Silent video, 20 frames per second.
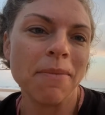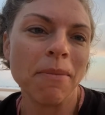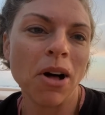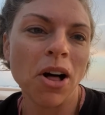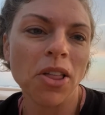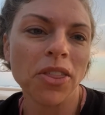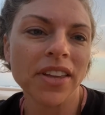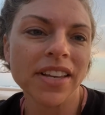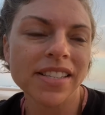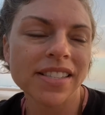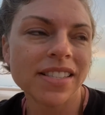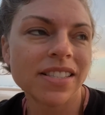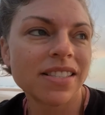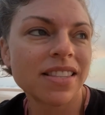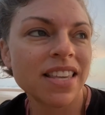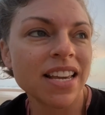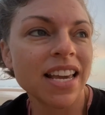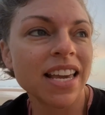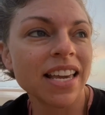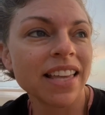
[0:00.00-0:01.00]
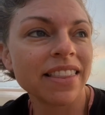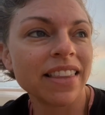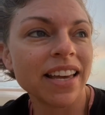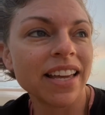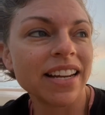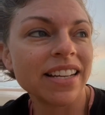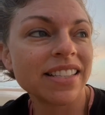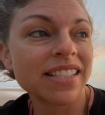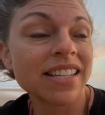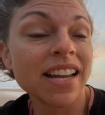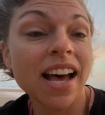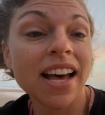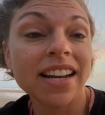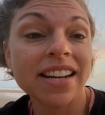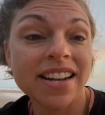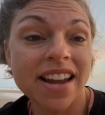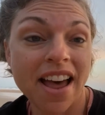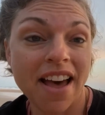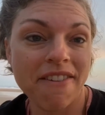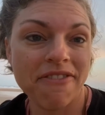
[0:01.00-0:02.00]
this thinking that it's not
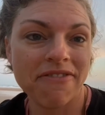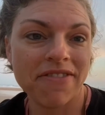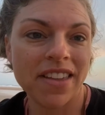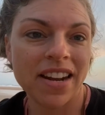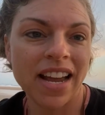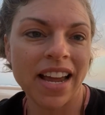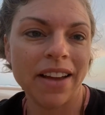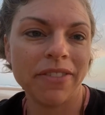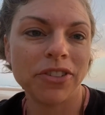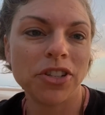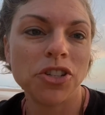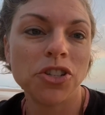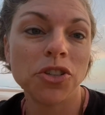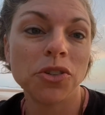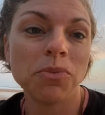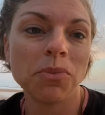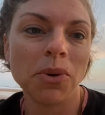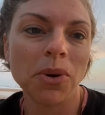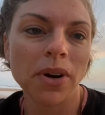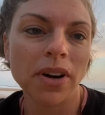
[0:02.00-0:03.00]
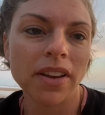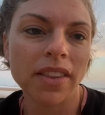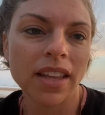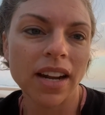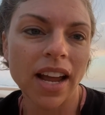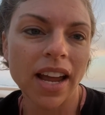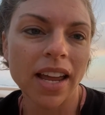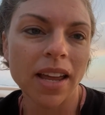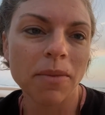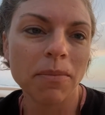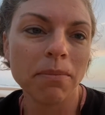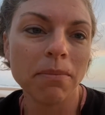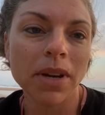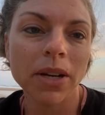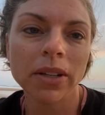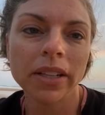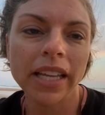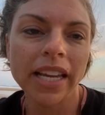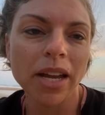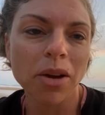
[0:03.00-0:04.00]
enough, that I have to do more, that I am
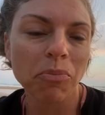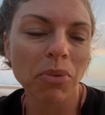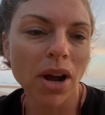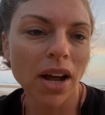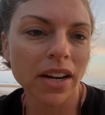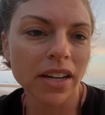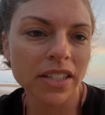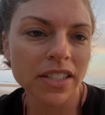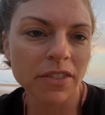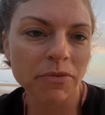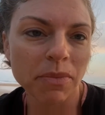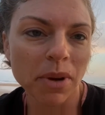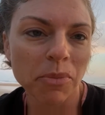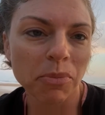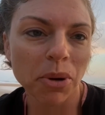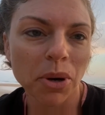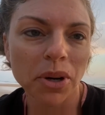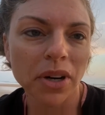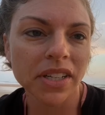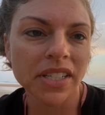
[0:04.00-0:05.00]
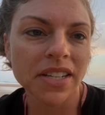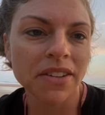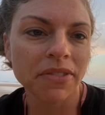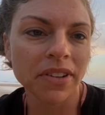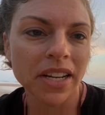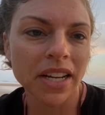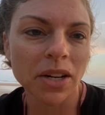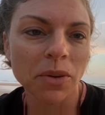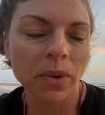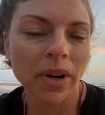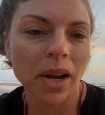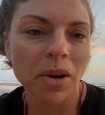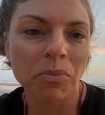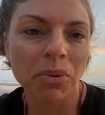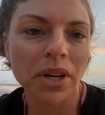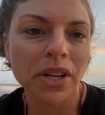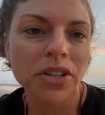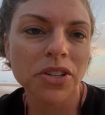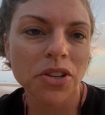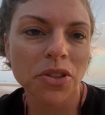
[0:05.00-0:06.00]
merely a product of my productivity and what I
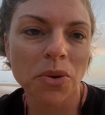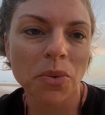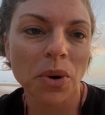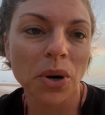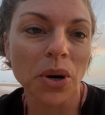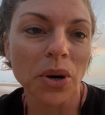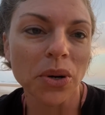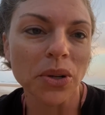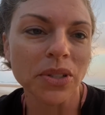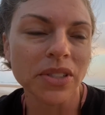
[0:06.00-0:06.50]
bring to the world.